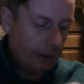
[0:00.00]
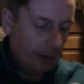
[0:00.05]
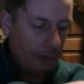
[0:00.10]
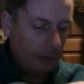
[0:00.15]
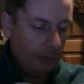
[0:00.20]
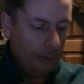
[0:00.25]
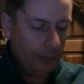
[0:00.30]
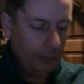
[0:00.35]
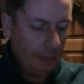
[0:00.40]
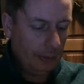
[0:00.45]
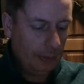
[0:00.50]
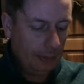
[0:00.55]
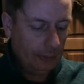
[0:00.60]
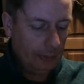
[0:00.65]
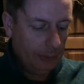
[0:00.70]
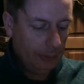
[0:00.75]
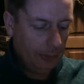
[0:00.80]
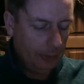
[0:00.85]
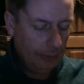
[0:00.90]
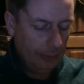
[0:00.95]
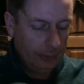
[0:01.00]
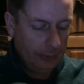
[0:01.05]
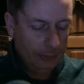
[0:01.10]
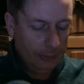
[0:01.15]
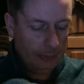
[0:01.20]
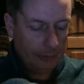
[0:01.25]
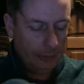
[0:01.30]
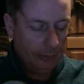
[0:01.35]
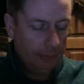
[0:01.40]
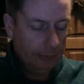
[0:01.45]
Do, do, do, do,
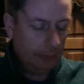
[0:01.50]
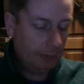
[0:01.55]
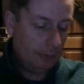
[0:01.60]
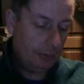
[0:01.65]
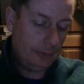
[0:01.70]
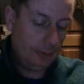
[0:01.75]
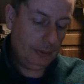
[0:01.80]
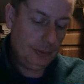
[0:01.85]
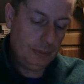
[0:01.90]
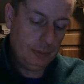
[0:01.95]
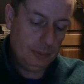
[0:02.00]
do, do, do.